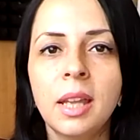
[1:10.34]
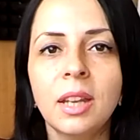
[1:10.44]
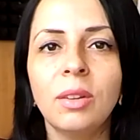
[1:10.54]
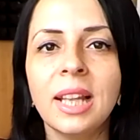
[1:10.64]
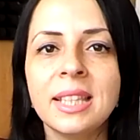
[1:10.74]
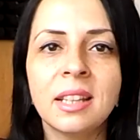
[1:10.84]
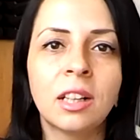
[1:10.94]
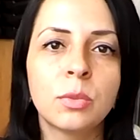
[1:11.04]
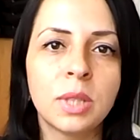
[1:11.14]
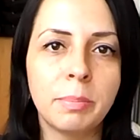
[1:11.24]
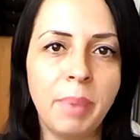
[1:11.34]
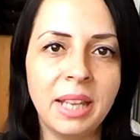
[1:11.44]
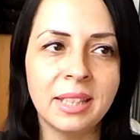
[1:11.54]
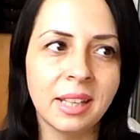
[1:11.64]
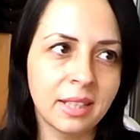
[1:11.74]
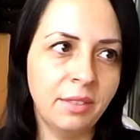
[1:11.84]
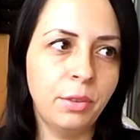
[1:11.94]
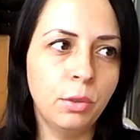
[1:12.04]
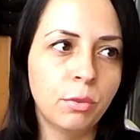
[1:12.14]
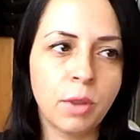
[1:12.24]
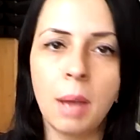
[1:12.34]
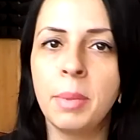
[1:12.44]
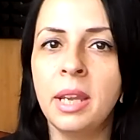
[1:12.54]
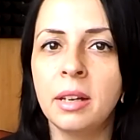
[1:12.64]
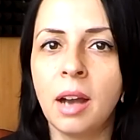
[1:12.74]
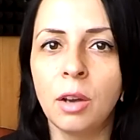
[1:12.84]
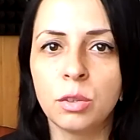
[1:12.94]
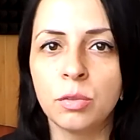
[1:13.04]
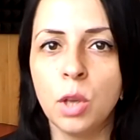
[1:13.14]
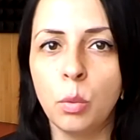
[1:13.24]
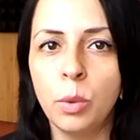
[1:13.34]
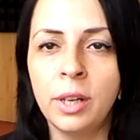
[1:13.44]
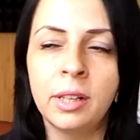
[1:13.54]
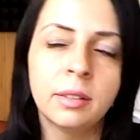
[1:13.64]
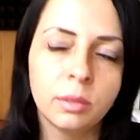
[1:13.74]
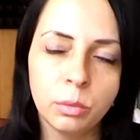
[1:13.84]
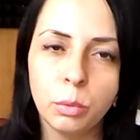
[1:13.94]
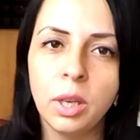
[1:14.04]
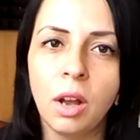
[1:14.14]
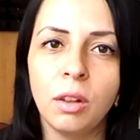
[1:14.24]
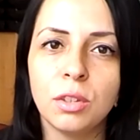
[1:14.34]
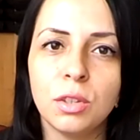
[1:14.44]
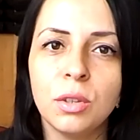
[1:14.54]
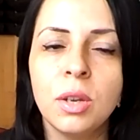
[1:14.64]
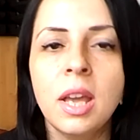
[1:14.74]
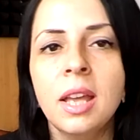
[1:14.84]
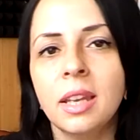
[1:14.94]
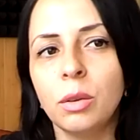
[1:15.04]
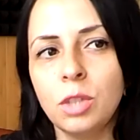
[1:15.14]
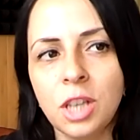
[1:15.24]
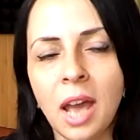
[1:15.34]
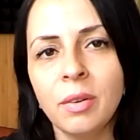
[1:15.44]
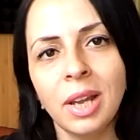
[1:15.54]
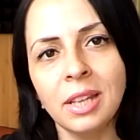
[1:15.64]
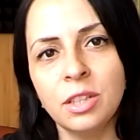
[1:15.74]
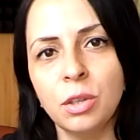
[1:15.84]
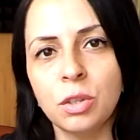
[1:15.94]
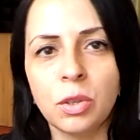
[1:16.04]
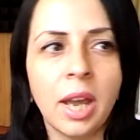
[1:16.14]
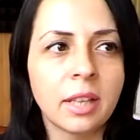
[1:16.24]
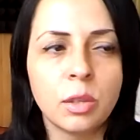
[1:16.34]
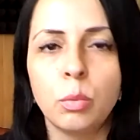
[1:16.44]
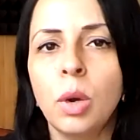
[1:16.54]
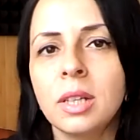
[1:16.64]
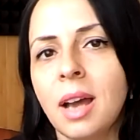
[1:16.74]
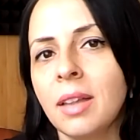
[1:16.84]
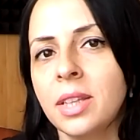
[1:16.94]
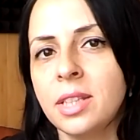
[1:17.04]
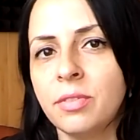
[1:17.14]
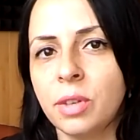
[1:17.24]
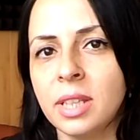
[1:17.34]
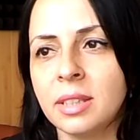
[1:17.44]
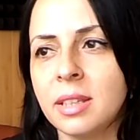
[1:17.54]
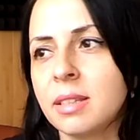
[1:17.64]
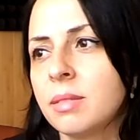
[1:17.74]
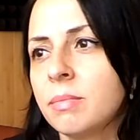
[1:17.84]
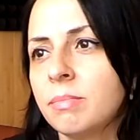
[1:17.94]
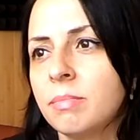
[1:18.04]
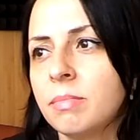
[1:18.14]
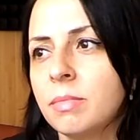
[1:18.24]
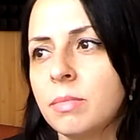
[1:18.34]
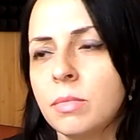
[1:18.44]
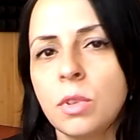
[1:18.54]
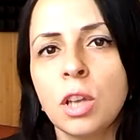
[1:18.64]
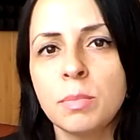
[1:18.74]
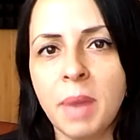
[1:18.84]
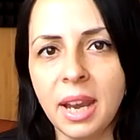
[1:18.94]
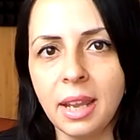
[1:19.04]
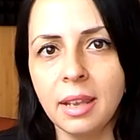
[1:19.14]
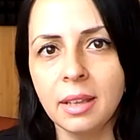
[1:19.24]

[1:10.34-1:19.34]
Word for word: Now let's start with the basics if you've come here out of nowhere, we all do. Now Jira and YouTrack, so what are the differences? Not many.